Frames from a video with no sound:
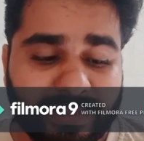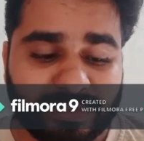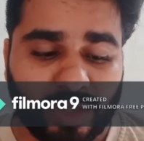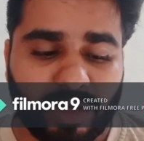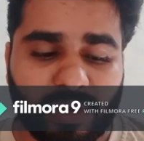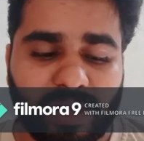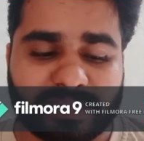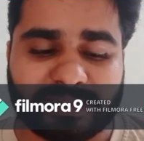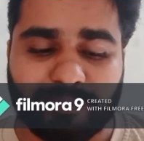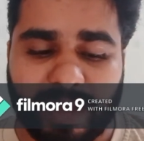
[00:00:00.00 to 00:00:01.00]
his own role
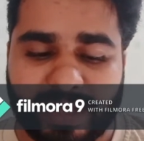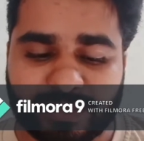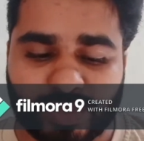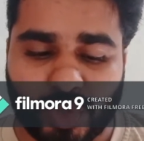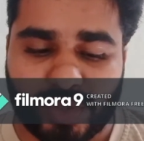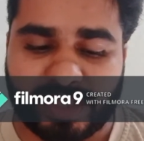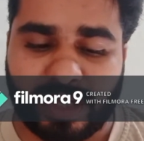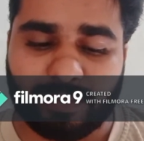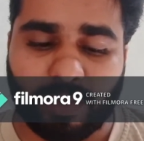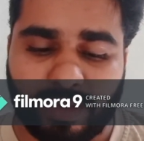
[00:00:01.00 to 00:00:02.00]
as a man of
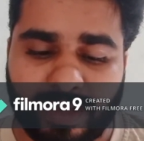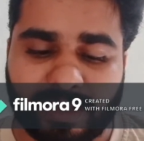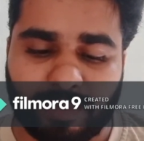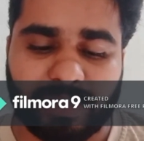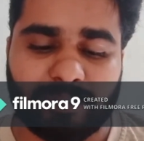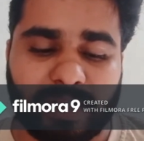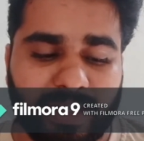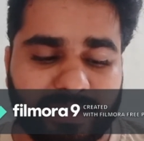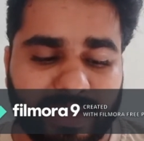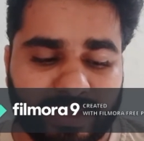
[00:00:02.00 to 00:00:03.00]
social and moral
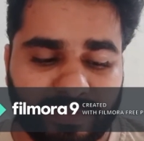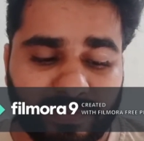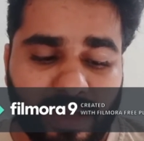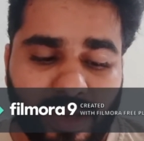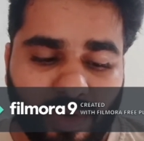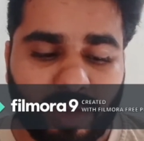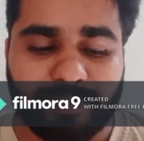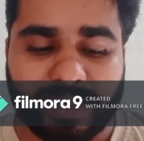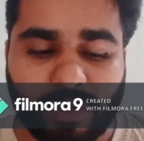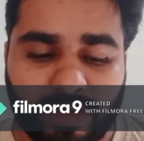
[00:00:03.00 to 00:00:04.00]
commitment and that of
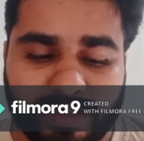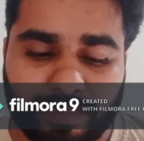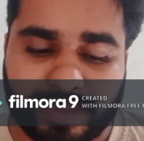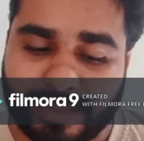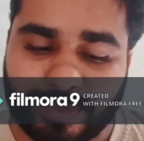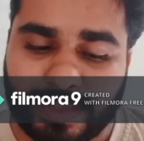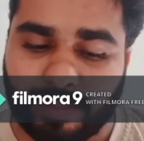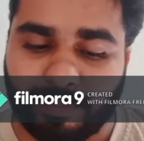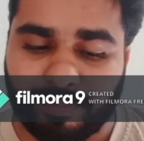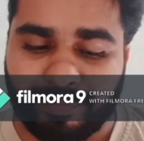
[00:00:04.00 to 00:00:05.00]
Colombian goalkeeper
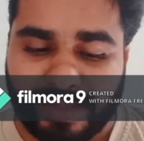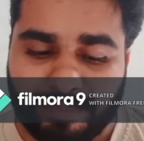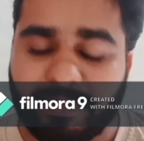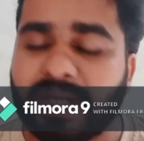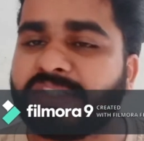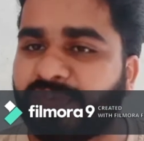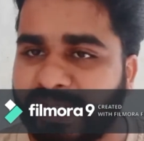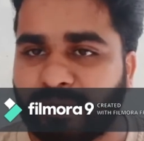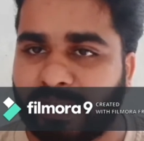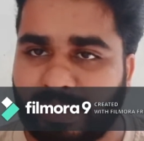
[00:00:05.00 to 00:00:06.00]
Higuita merge
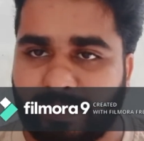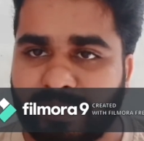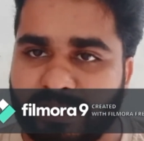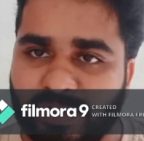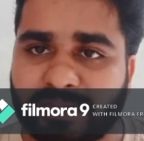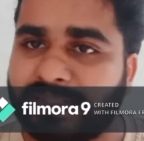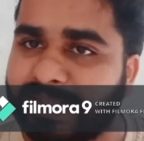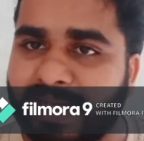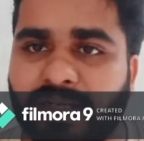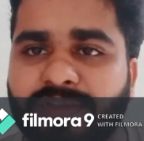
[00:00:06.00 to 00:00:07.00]
frequently. So the
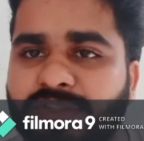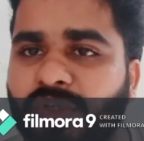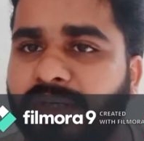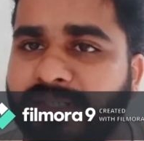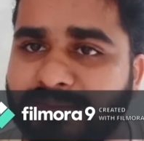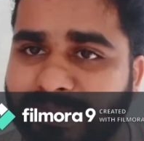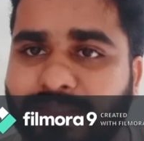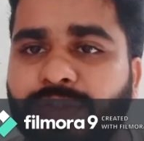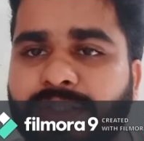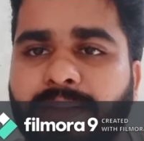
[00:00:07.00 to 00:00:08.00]
title of the story is
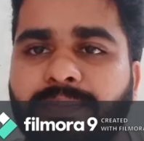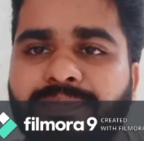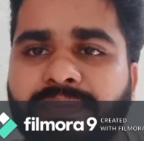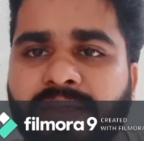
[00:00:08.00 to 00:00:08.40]
Higuita.